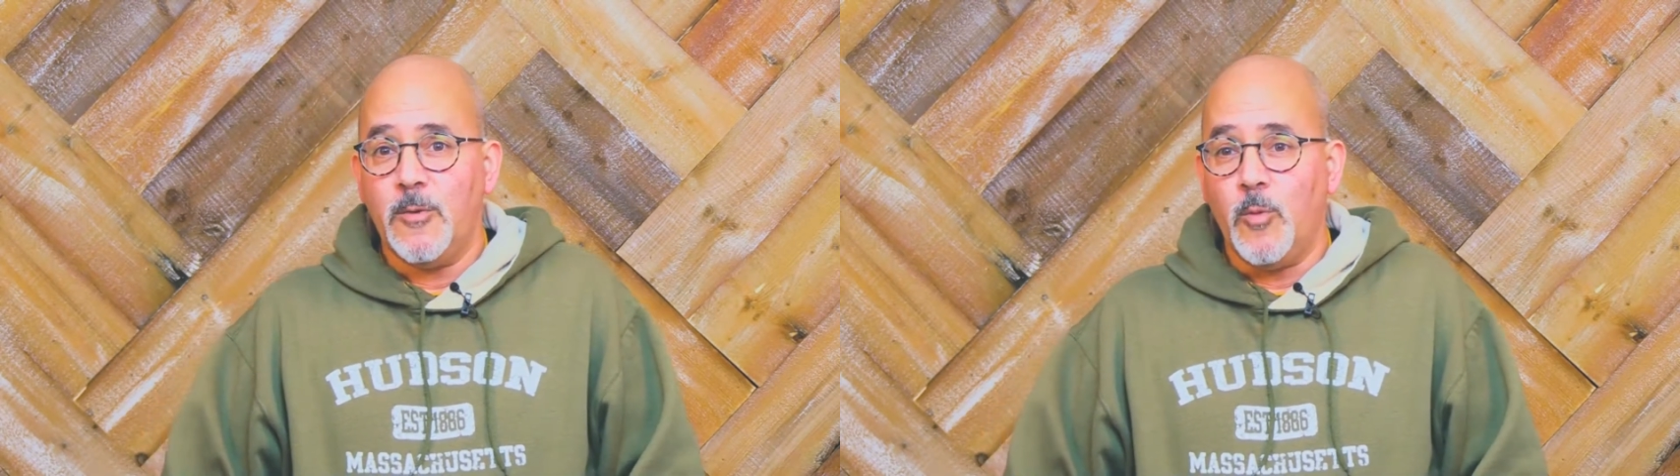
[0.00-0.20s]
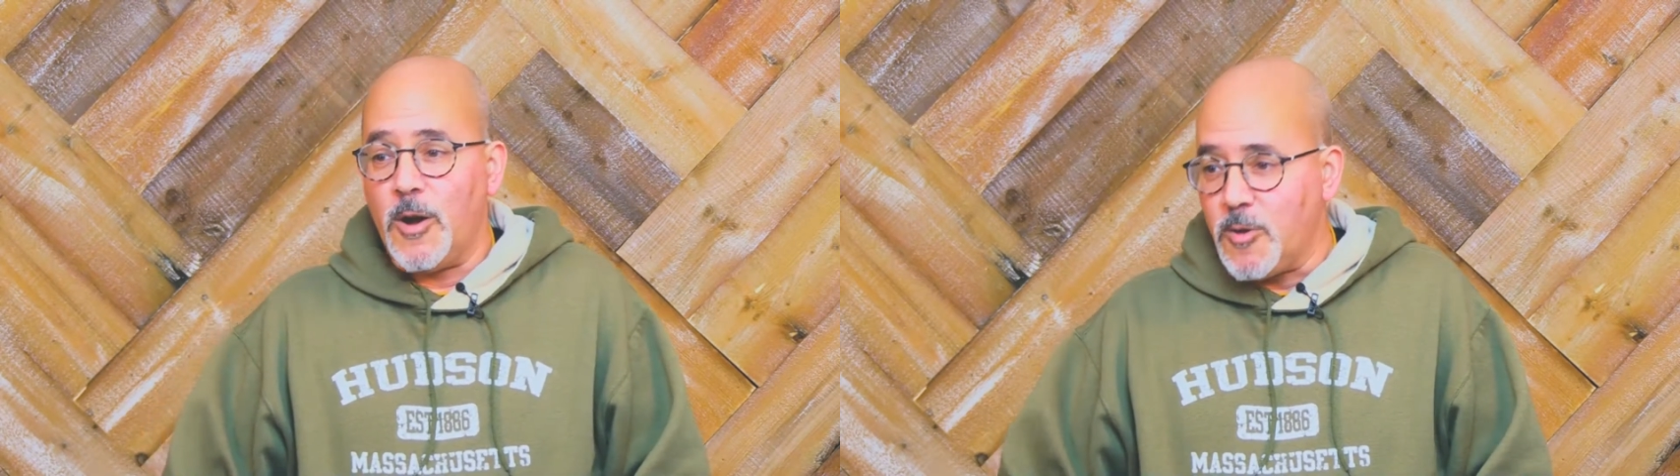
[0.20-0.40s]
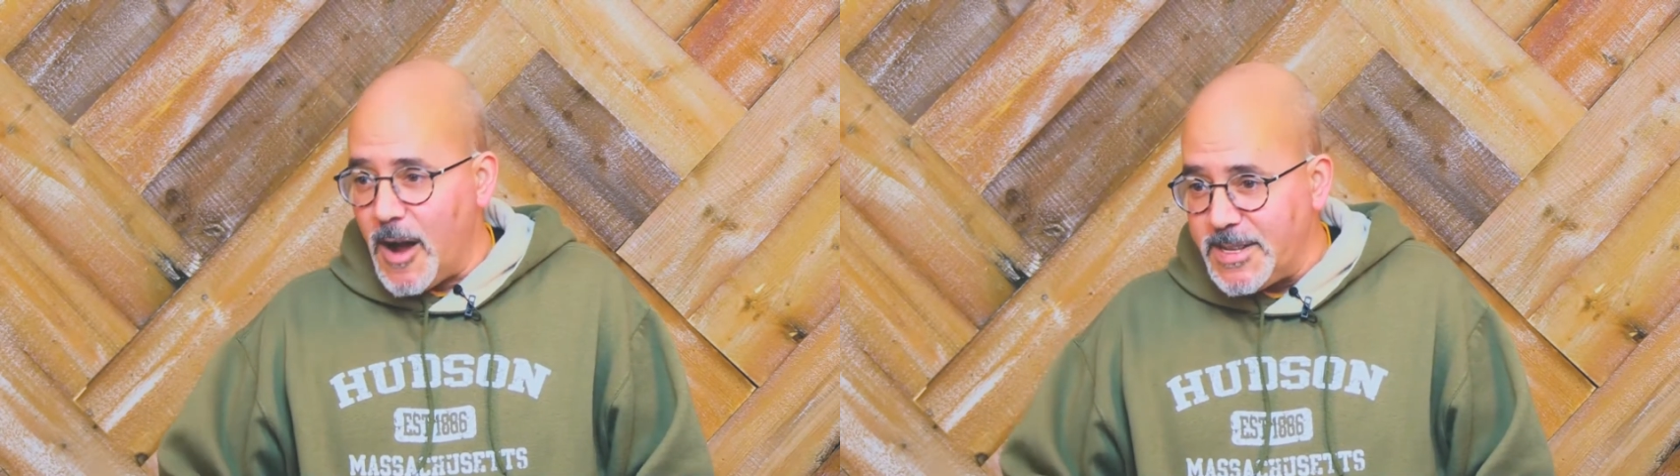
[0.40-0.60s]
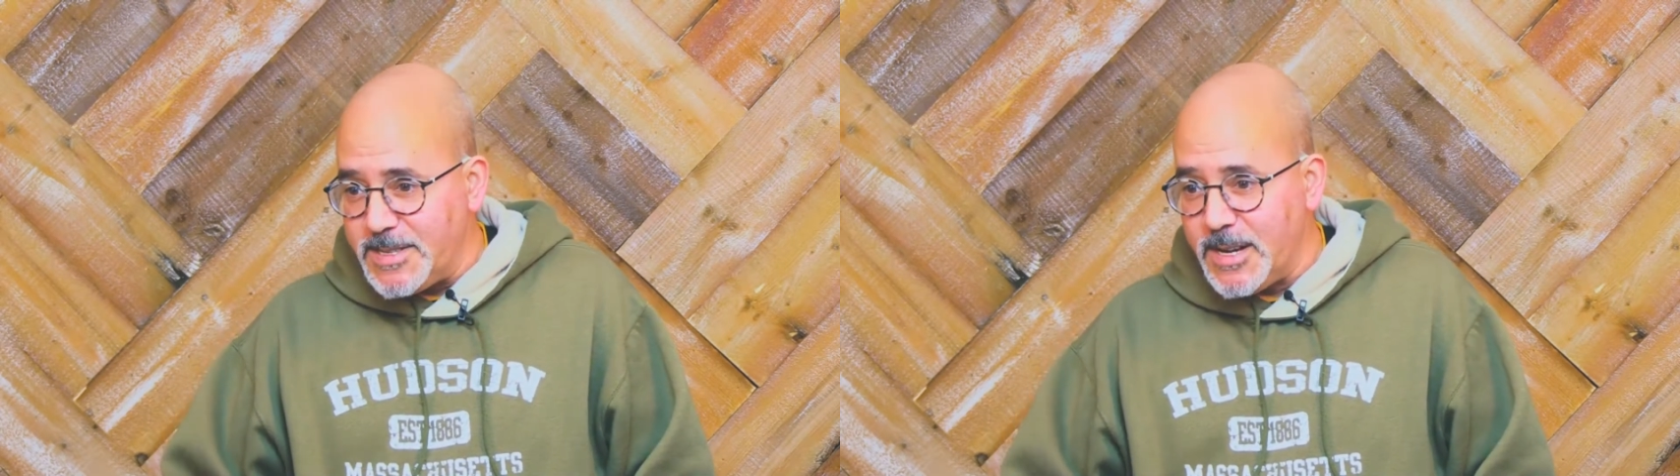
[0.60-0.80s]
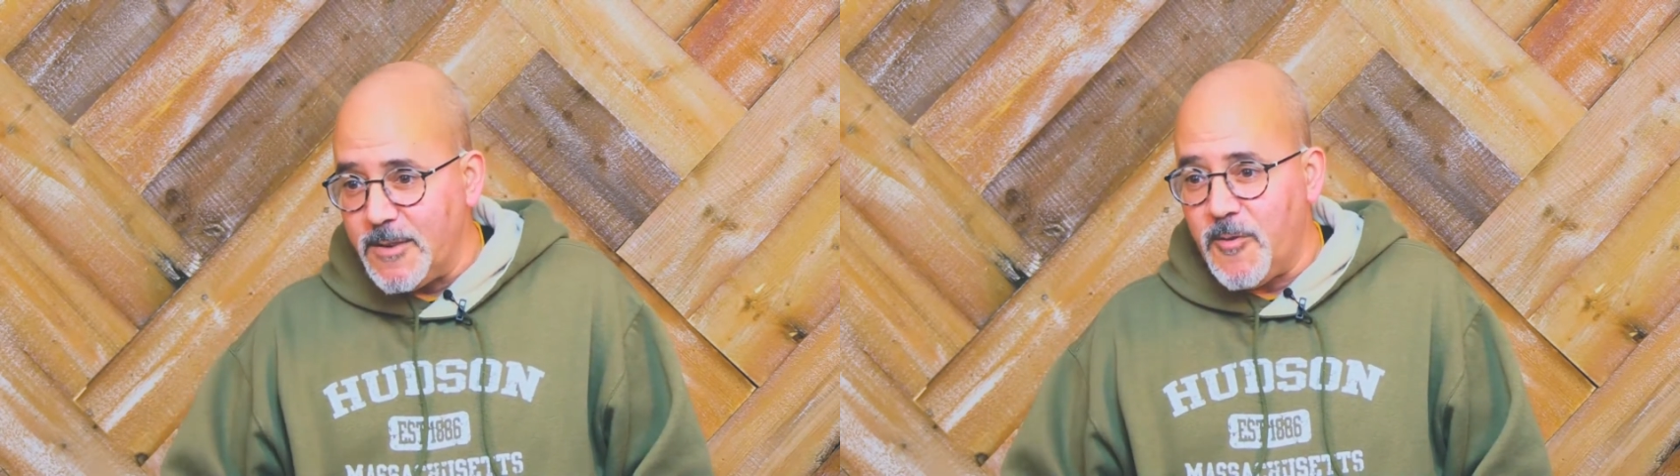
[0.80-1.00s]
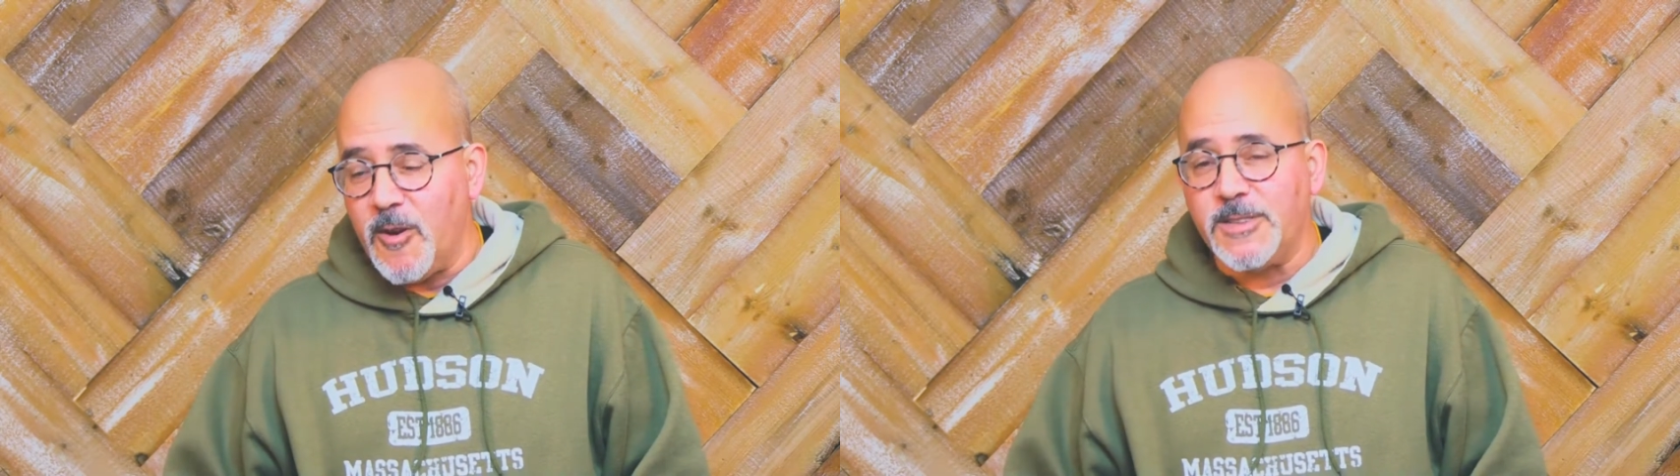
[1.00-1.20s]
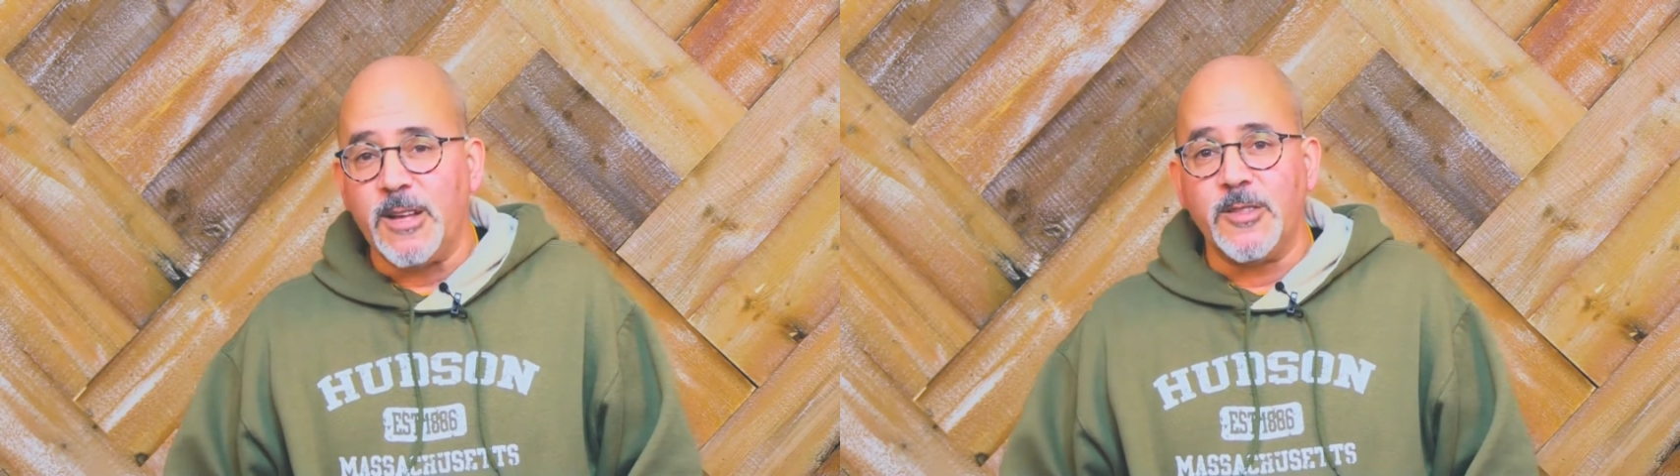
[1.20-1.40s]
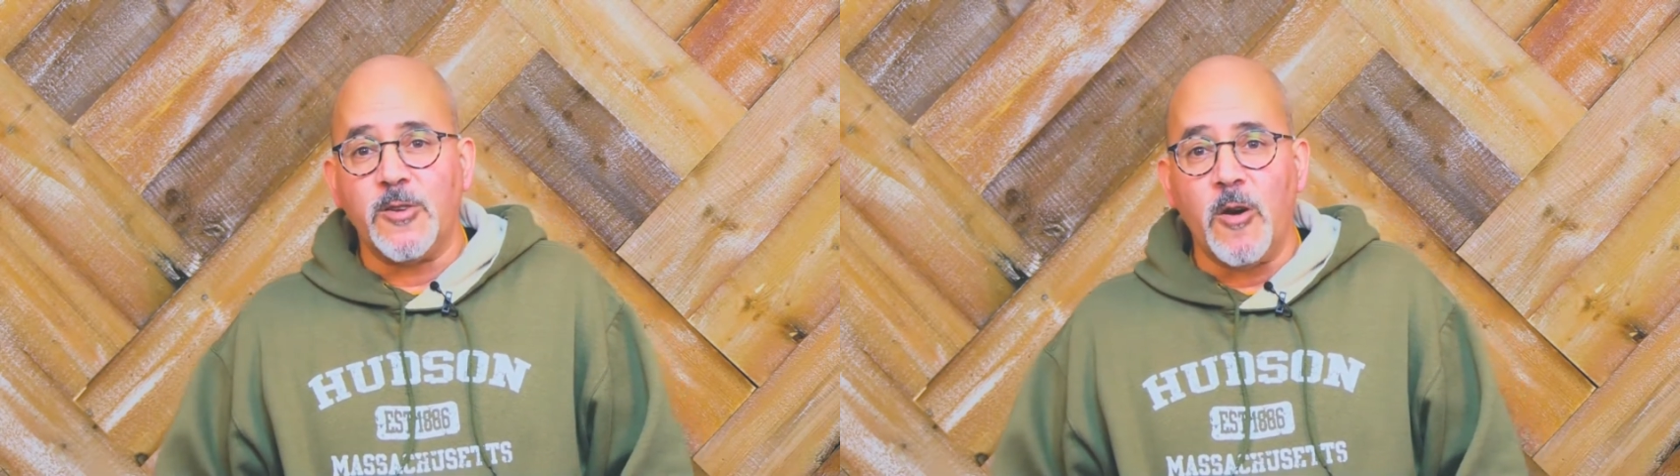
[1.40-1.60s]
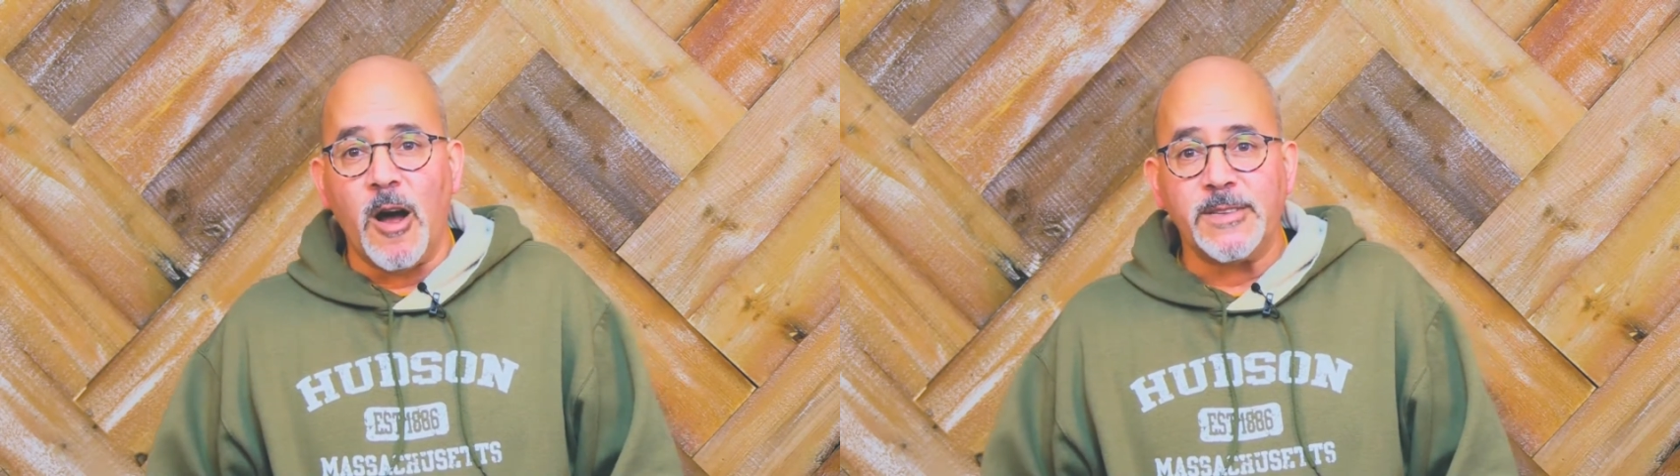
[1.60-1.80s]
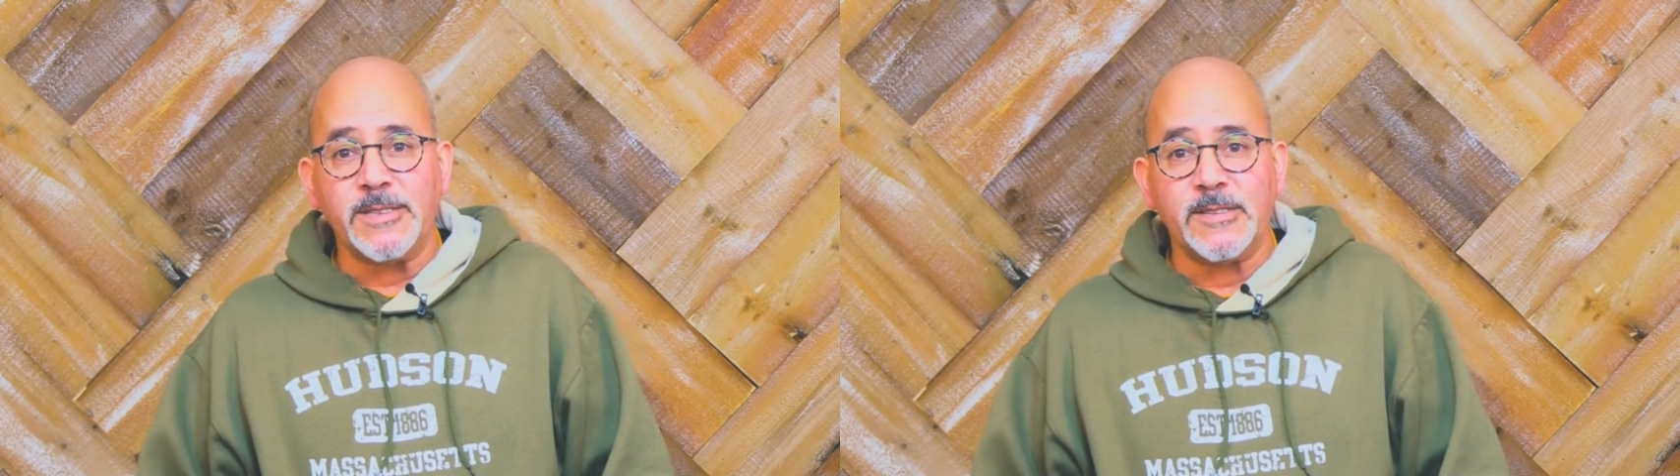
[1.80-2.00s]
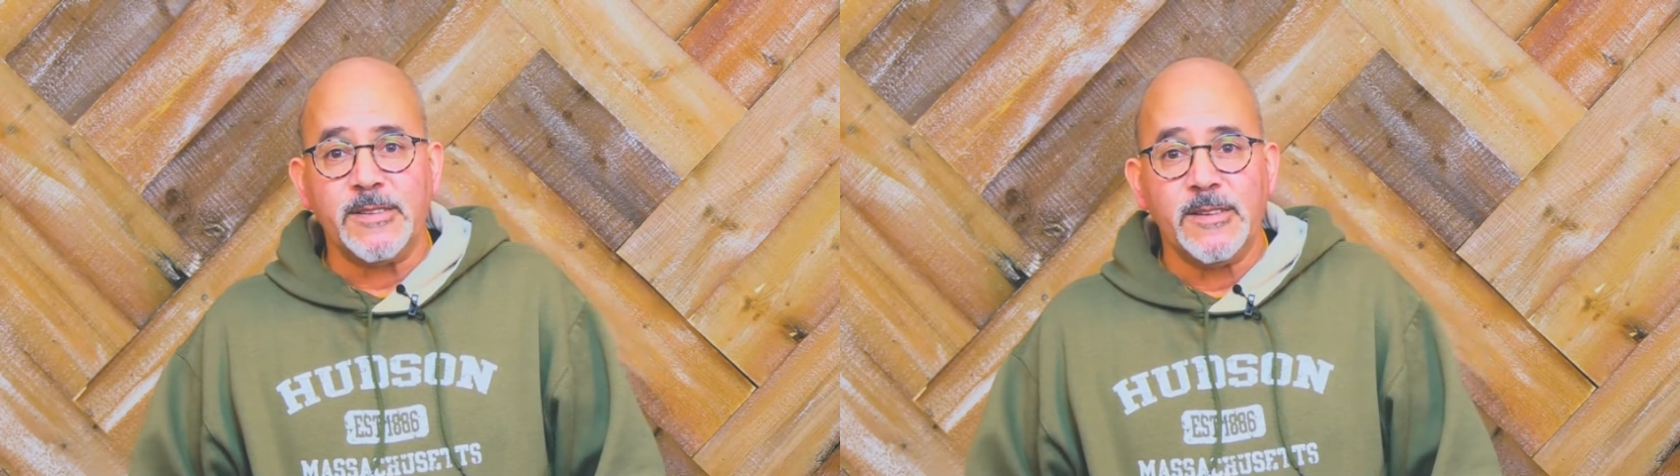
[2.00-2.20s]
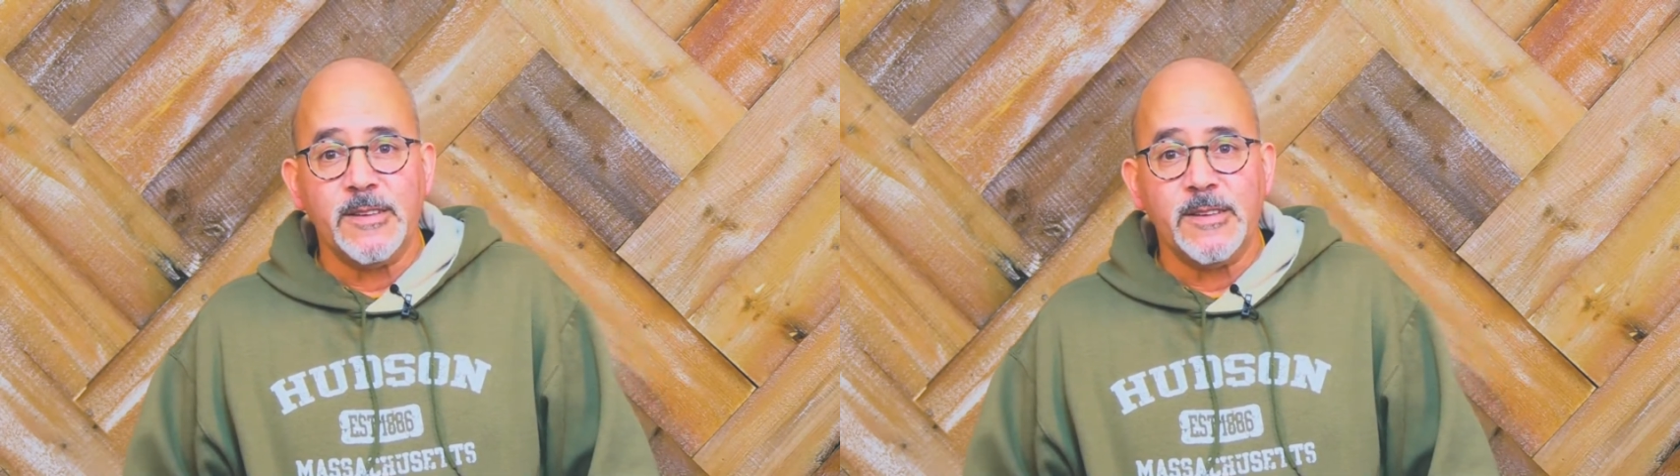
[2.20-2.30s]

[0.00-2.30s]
What Christ did for us on the cross,